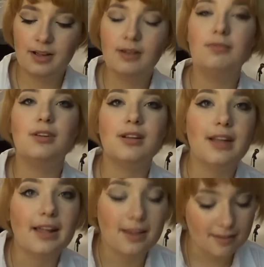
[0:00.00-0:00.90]
I'm just going to
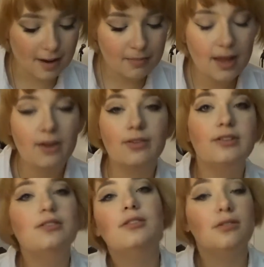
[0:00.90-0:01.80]
lightly dab that
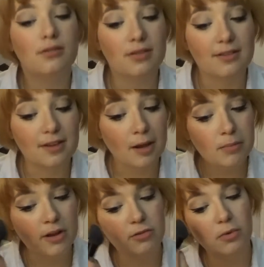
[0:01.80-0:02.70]
onto the same
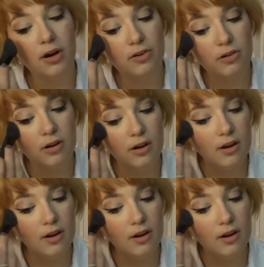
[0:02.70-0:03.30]
blush brush